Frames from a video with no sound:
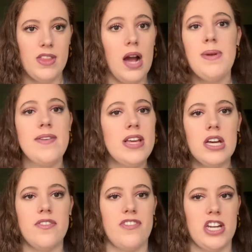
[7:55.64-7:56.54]
I'm definitely
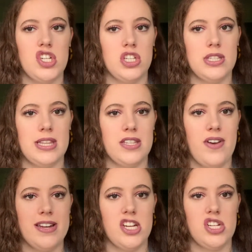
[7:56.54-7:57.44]
going to finish using this
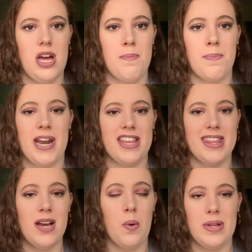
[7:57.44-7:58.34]
foundation up, but I
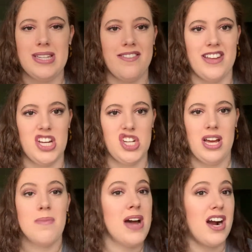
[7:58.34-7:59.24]
think once I finish
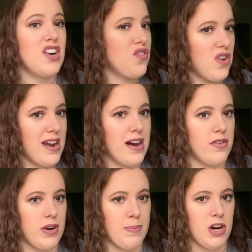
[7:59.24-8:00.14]
it, I'm not going to run out
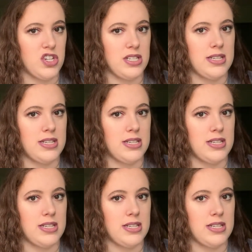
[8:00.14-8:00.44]
and repurchase